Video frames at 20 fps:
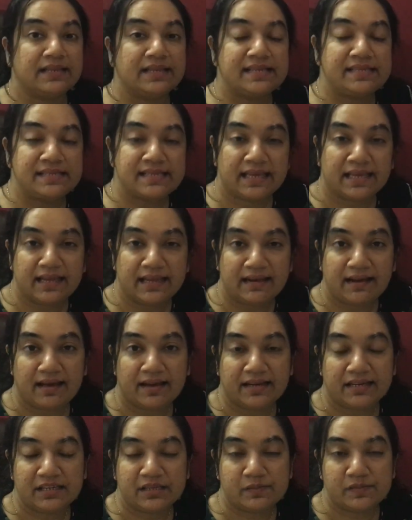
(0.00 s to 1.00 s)
The second
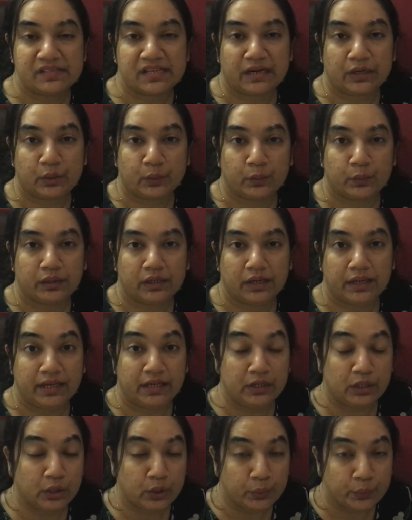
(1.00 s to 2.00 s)
items that you will
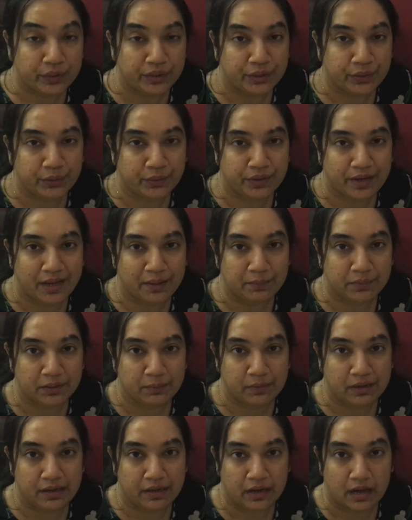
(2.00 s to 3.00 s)
include in your
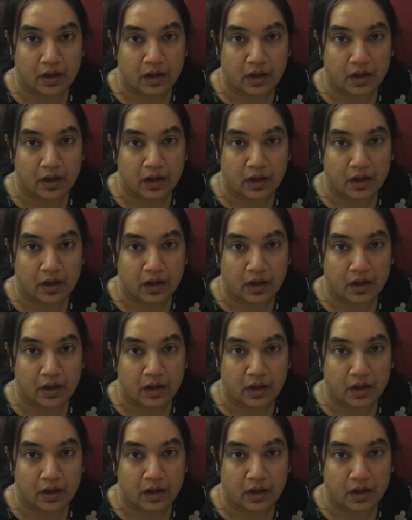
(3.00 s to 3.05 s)
timetable